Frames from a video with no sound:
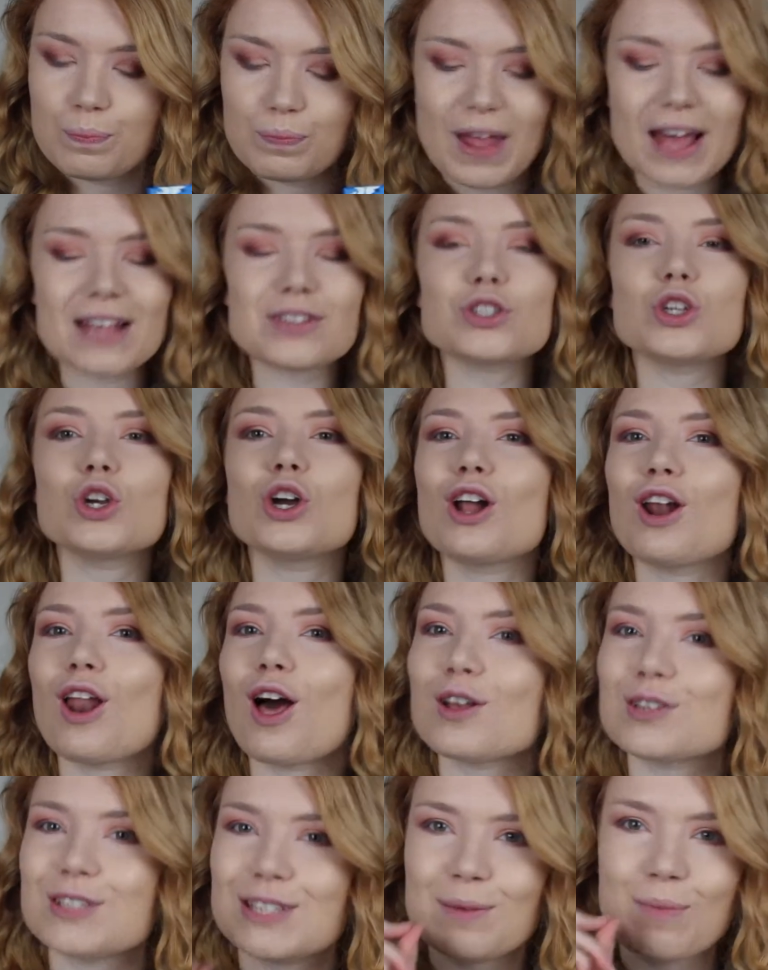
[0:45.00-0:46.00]
Let's do
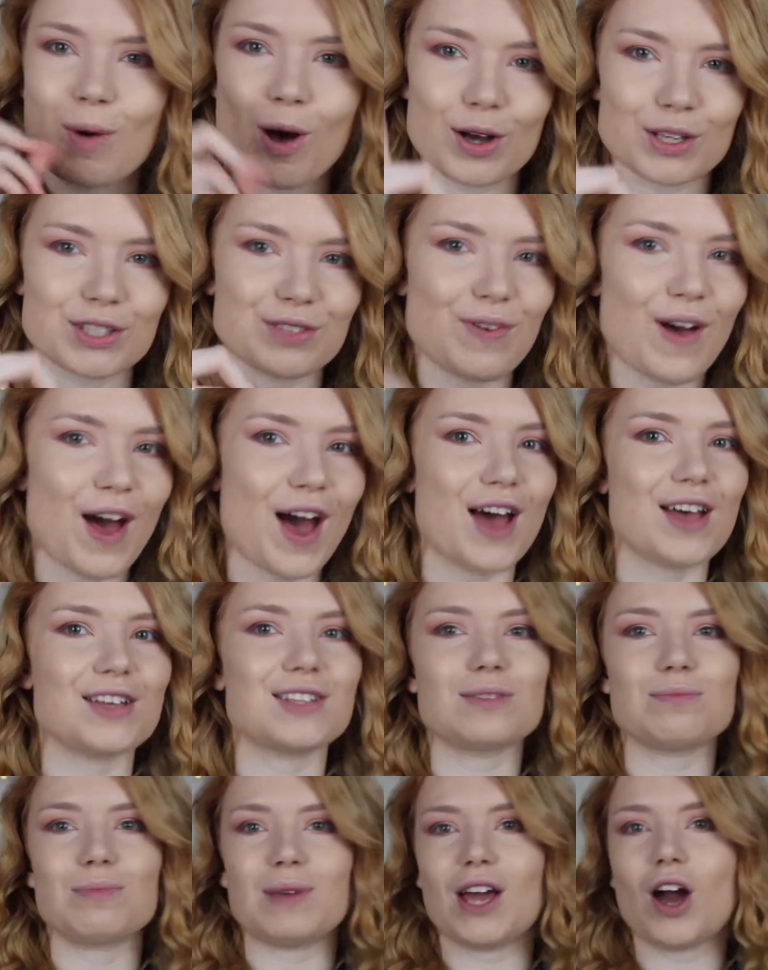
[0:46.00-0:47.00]
glossy box
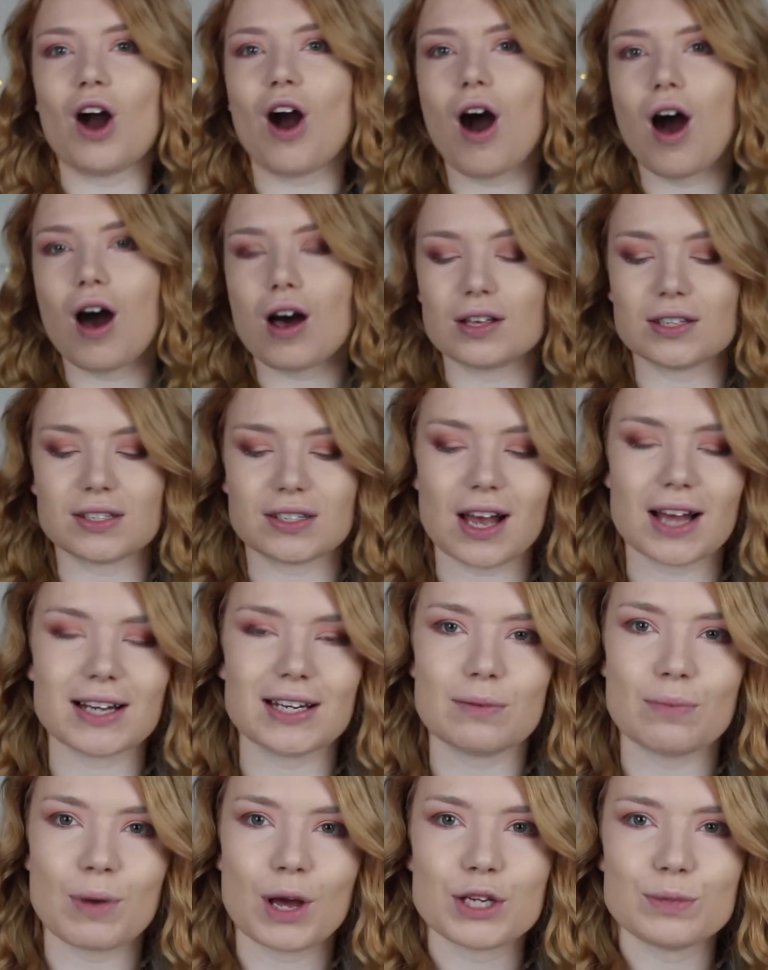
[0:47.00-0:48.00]
first because I
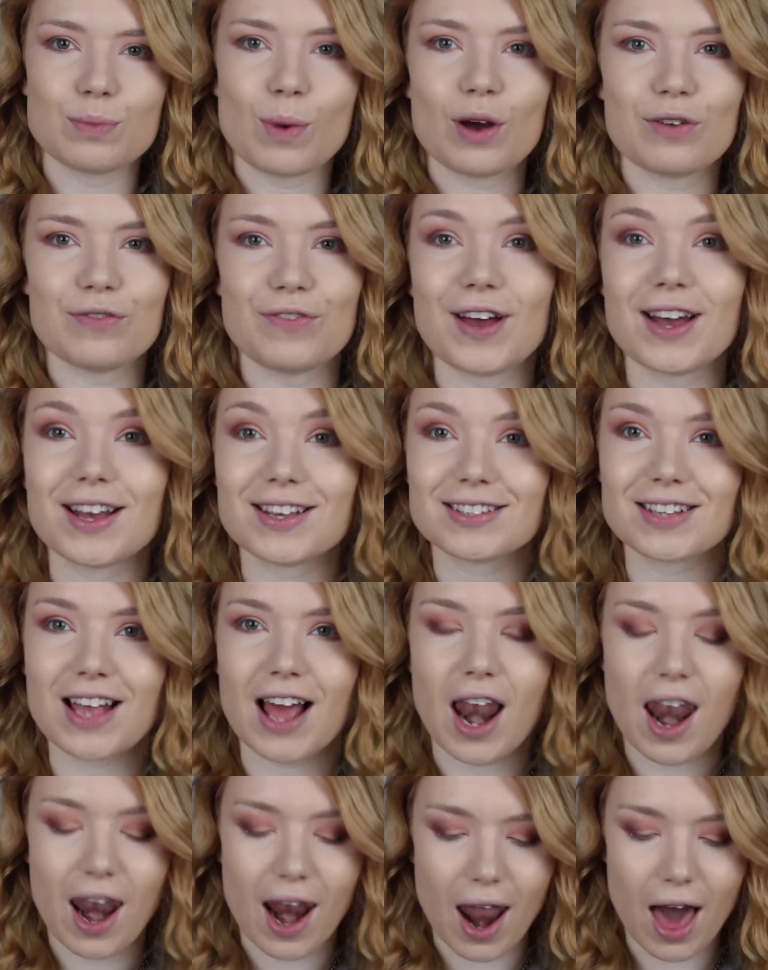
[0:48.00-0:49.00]
did Birchbox
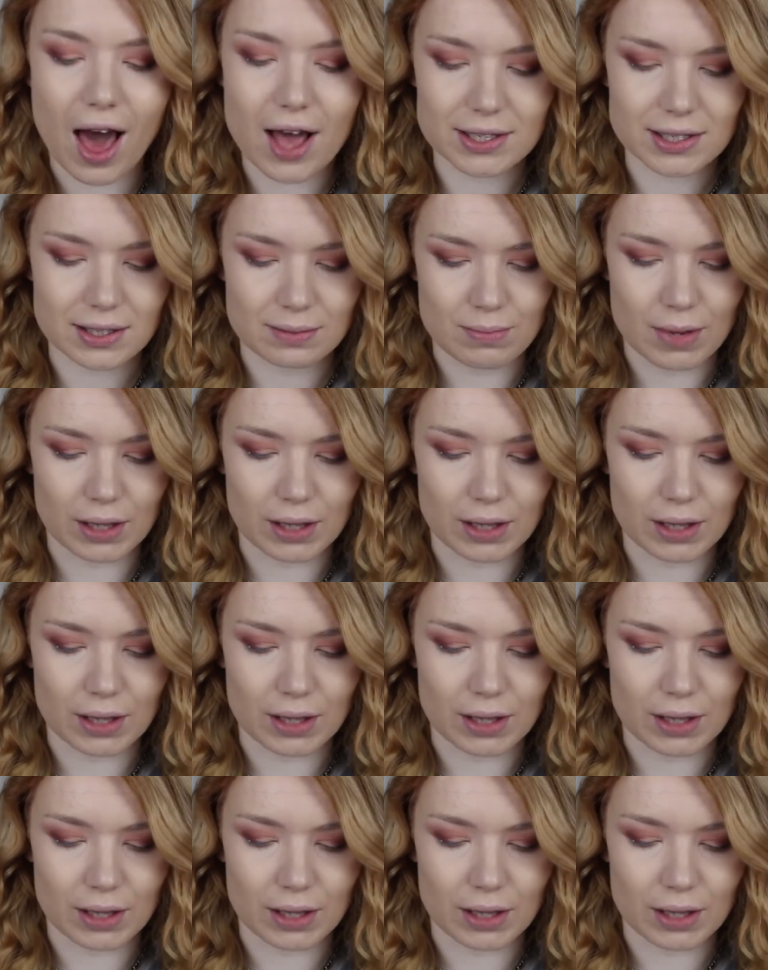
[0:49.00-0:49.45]
first last